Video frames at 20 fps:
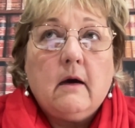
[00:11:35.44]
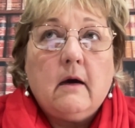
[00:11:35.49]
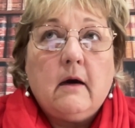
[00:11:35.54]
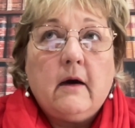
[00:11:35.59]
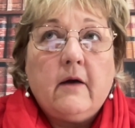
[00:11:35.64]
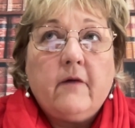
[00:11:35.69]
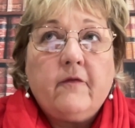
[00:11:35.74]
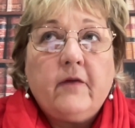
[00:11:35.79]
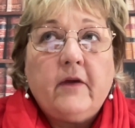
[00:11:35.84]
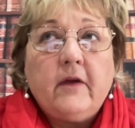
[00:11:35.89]

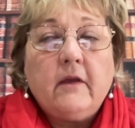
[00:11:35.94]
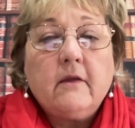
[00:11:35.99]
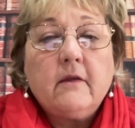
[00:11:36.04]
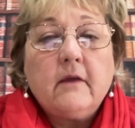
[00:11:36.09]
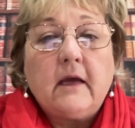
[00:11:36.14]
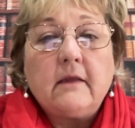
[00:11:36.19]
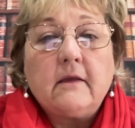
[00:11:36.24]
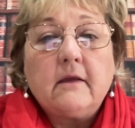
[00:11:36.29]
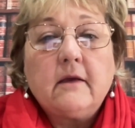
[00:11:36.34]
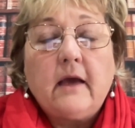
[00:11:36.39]
I think
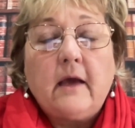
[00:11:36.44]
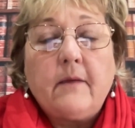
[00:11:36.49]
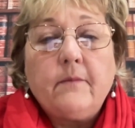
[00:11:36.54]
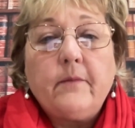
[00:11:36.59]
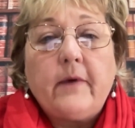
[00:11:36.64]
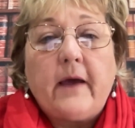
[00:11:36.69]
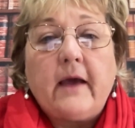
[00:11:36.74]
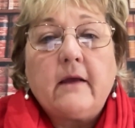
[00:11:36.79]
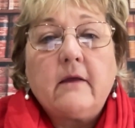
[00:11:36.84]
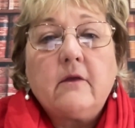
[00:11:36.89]
that came
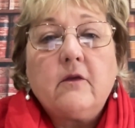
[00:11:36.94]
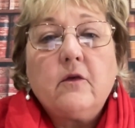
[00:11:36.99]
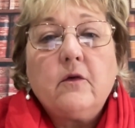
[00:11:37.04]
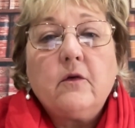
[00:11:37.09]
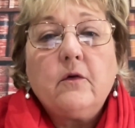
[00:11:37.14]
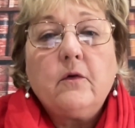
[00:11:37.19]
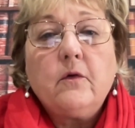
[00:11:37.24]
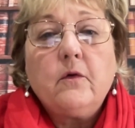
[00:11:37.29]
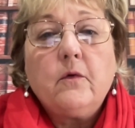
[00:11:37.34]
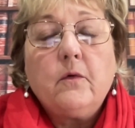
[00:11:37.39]
back
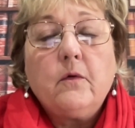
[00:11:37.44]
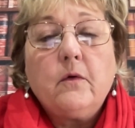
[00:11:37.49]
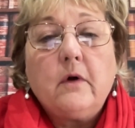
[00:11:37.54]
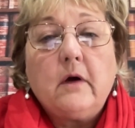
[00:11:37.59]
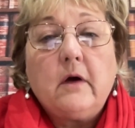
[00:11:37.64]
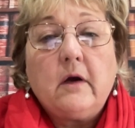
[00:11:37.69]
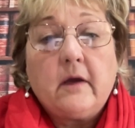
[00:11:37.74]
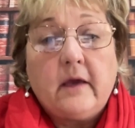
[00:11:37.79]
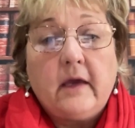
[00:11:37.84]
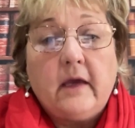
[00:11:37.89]
to,
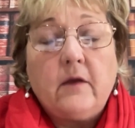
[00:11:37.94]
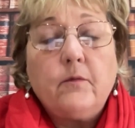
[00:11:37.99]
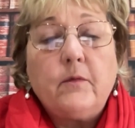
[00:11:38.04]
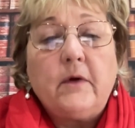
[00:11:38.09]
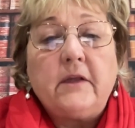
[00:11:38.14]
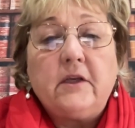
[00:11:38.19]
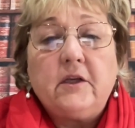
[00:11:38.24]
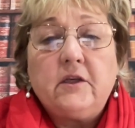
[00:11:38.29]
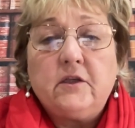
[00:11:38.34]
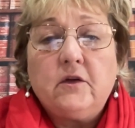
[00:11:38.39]
again,
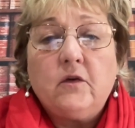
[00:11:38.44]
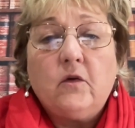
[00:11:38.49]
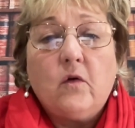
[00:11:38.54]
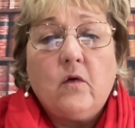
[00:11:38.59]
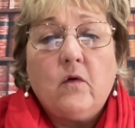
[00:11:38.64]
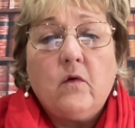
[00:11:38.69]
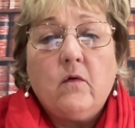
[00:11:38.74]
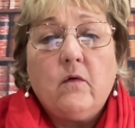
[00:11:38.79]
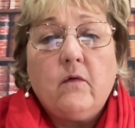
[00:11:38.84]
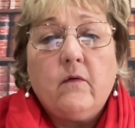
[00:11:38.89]
what is
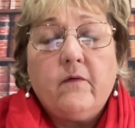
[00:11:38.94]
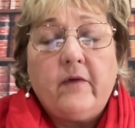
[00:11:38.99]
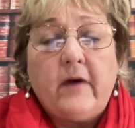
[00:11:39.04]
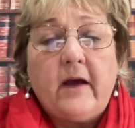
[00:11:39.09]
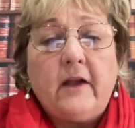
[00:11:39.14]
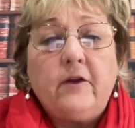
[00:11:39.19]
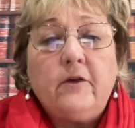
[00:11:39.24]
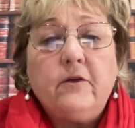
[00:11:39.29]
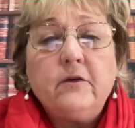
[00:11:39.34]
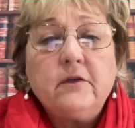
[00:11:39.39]
your
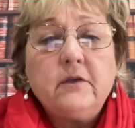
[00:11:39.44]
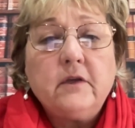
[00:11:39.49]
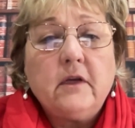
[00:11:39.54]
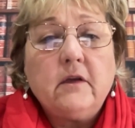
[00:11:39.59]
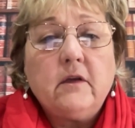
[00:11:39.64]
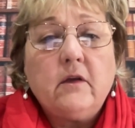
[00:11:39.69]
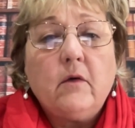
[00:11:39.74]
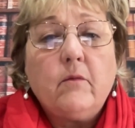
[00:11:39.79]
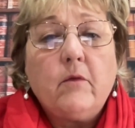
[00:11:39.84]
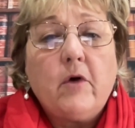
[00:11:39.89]
values
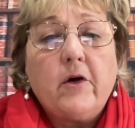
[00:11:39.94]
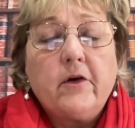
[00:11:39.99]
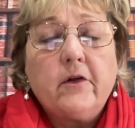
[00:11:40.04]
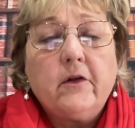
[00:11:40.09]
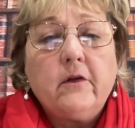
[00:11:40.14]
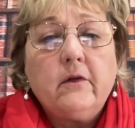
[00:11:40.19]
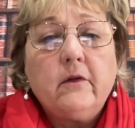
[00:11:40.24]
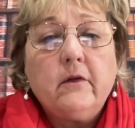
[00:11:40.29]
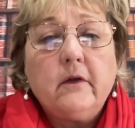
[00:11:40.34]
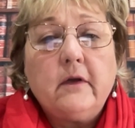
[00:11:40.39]
and your
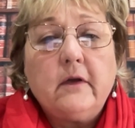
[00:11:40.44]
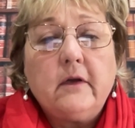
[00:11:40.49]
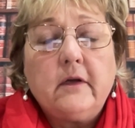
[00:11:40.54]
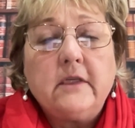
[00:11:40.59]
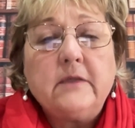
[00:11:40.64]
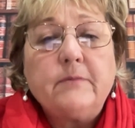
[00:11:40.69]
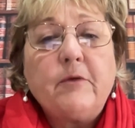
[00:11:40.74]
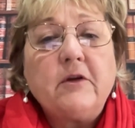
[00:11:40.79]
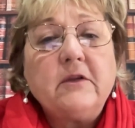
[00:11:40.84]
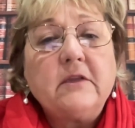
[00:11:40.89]
moral
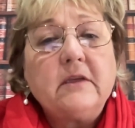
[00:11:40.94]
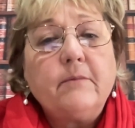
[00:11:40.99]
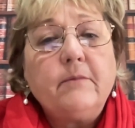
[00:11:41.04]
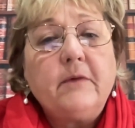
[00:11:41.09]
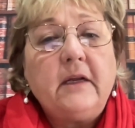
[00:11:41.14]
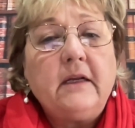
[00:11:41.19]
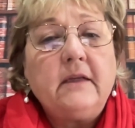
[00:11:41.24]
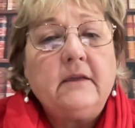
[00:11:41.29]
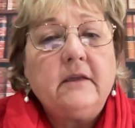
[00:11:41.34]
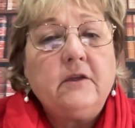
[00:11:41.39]

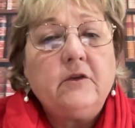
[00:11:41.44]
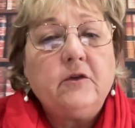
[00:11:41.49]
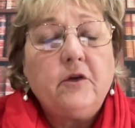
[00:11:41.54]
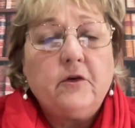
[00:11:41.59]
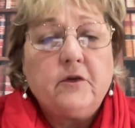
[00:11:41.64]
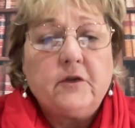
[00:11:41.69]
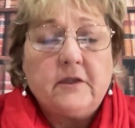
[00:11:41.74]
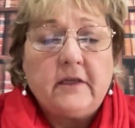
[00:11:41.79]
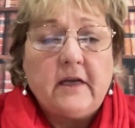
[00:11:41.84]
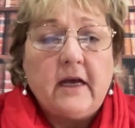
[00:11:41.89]
responsibility to
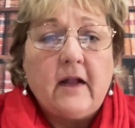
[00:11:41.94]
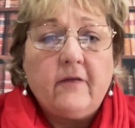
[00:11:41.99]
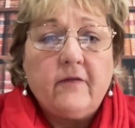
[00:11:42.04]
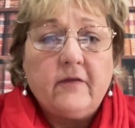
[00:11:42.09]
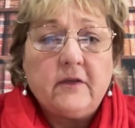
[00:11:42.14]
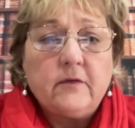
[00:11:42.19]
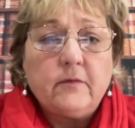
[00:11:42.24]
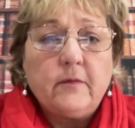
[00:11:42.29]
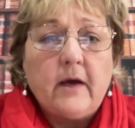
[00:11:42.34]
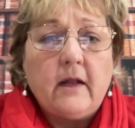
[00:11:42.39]
yourself
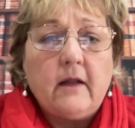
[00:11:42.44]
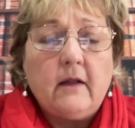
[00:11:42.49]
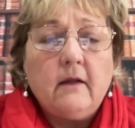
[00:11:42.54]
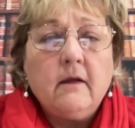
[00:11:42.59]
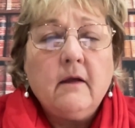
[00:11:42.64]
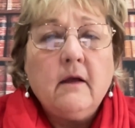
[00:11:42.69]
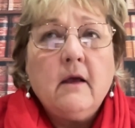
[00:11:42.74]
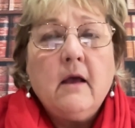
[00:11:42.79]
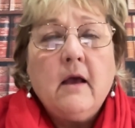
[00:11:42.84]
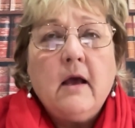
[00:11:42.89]
as
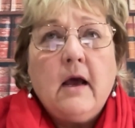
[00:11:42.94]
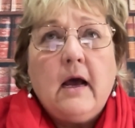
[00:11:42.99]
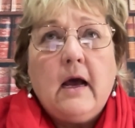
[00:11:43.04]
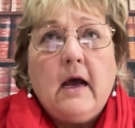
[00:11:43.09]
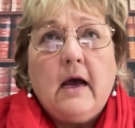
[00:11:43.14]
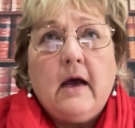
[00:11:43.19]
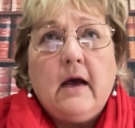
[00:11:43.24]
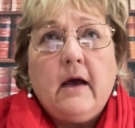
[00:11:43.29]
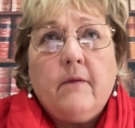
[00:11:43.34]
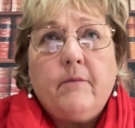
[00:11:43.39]
well.
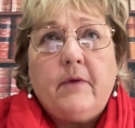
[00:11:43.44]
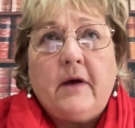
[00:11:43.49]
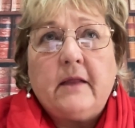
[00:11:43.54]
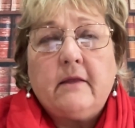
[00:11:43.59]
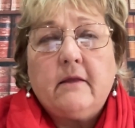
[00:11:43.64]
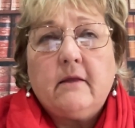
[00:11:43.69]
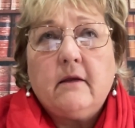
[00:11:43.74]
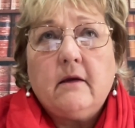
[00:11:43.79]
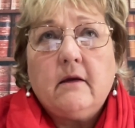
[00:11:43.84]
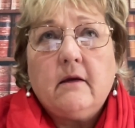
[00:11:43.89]

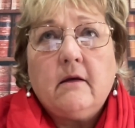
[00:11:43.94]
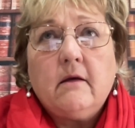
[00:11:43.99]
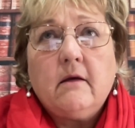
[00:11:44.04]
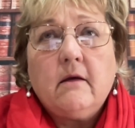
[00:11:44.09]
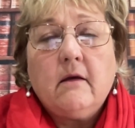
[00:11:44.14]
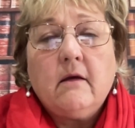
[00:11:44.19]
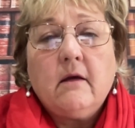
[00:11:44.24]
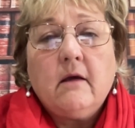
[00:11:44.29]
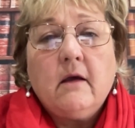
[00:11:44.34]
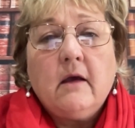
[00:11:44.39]
But
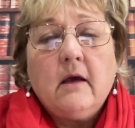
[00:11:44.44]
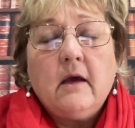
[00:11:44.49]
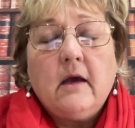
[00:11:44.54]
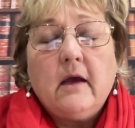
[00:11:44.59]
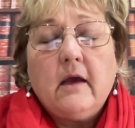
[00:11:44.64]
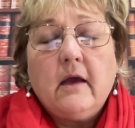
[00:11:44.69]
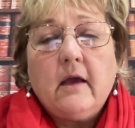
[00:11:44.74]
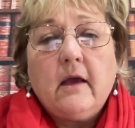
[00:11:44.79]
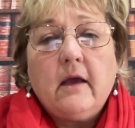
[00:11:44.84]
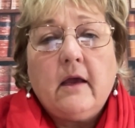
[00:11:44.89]

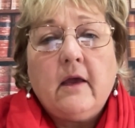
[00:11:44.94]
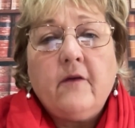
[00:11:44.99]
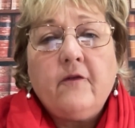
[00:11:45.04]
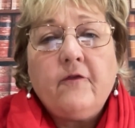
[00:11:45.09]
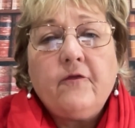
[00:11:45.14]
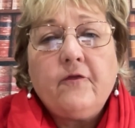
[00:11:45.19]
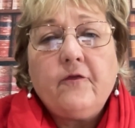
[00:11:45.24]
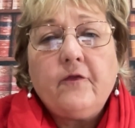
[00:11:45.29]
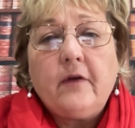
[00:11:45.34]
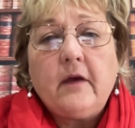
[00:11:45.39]

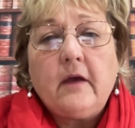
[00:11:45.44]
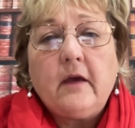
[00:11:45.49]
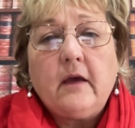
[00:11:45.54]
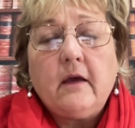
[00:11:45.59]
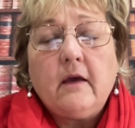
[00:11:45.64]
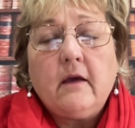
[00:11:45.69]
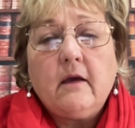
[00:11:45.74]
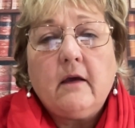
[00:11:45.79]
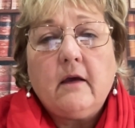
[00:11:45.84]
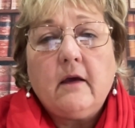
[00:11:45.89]
if
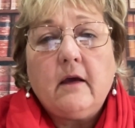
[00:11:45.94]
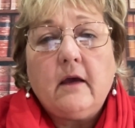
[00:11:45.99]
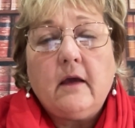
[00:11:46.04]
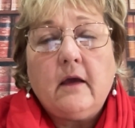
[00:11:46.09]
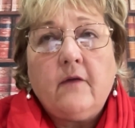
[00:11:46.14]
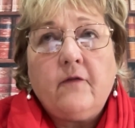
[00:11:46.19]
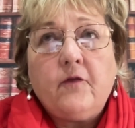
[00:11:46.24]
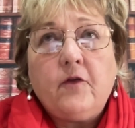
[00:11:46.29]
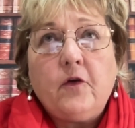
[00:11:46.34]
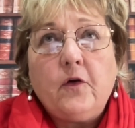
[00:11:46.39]

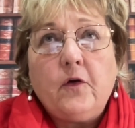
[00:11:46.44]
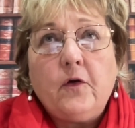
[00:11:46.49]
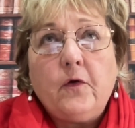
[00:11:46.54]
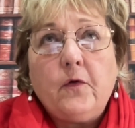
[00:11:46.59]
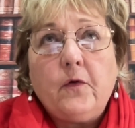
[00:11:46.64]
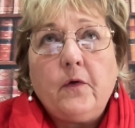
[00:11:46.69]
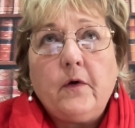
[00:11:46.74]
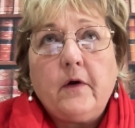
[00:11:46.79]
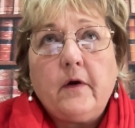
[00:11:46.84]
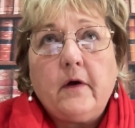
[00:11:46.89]
if
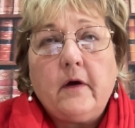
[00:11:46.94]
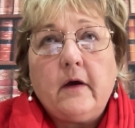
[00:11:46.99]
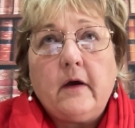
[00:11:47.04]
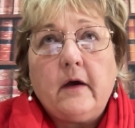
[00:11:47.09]
you